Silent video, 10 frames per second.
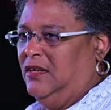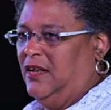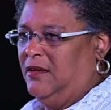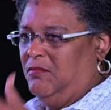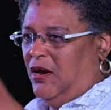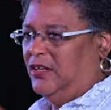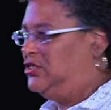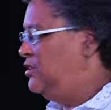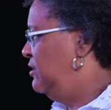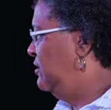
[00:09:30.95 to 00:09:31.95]
like
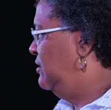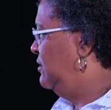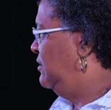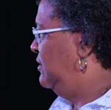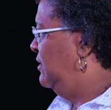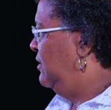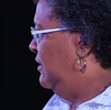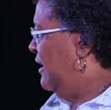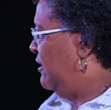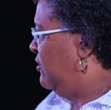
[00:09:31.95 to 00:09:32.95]
Marsha,
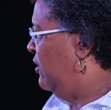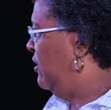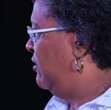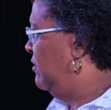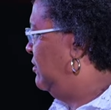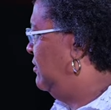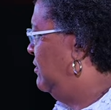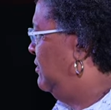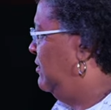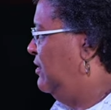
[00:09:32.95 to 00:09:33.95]
like Kurt,
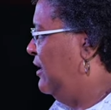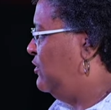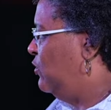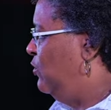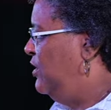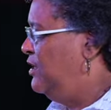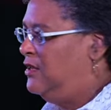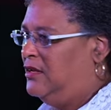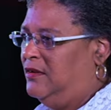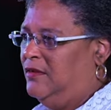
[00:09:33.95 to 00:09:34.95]
like Tony.